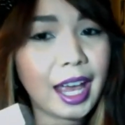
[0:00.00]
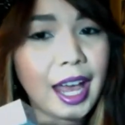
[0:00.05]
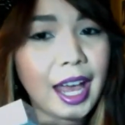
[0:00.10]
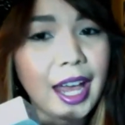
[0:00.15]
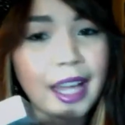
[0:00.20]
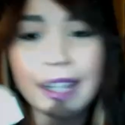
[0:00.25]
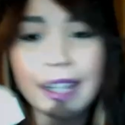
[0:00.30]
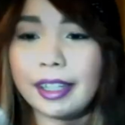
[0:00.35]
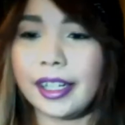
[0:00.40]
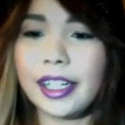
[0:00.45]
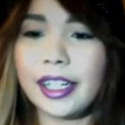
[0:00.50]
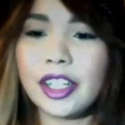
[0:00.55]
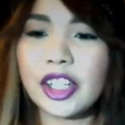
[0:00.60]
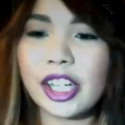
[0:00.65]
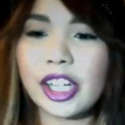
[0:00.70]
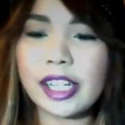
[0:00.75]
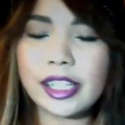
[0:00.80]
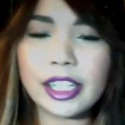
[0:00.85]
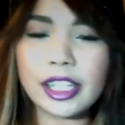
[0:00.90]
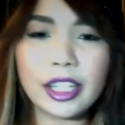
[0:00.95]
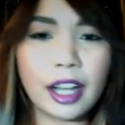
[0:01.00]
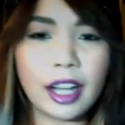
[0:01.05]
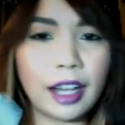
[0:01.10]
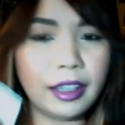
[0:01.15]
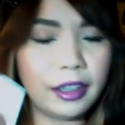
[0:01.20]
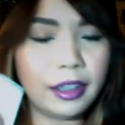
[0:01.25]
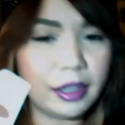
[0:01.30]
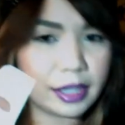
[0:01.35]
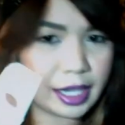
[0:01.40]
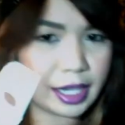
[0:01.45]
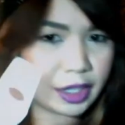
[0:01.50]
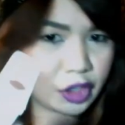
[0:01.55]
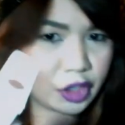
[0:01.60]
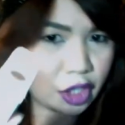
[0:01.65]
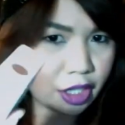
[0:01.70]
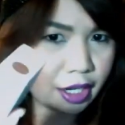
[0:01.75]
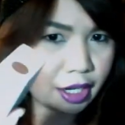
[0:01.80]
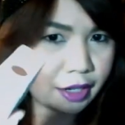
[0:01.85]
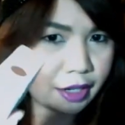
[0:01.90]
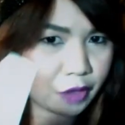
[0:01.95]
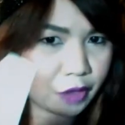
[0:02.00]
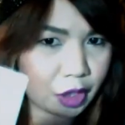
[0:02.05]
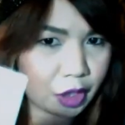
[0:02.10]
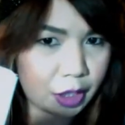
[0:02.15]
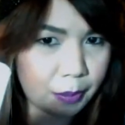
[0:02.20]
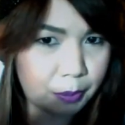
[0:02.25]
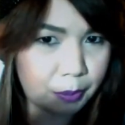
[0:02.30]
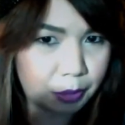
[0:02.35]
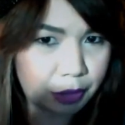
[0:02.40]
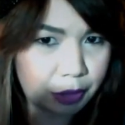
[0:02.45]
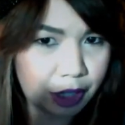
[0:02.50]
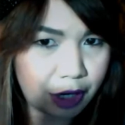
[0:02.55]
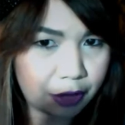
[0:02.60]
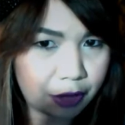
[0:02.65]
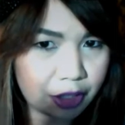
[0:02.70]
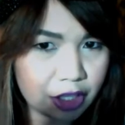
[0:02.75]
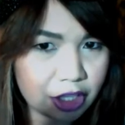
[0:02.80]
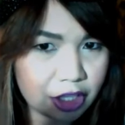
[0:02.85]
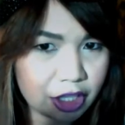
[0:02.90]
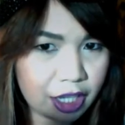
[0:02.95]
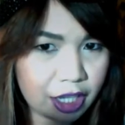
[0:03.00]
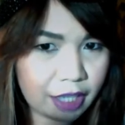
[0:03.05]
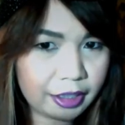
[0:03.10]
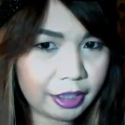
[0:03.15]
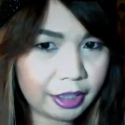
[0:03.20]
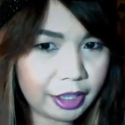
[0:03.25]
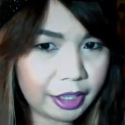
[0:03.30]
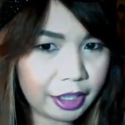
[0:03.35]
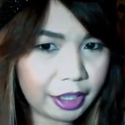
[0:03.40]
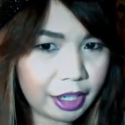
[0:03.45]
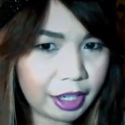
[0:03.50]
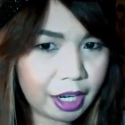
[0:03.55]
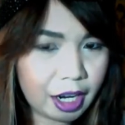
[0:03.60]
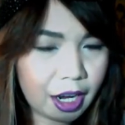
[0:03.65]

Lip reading: And the Enchanting color is actually kind of like a brownish color.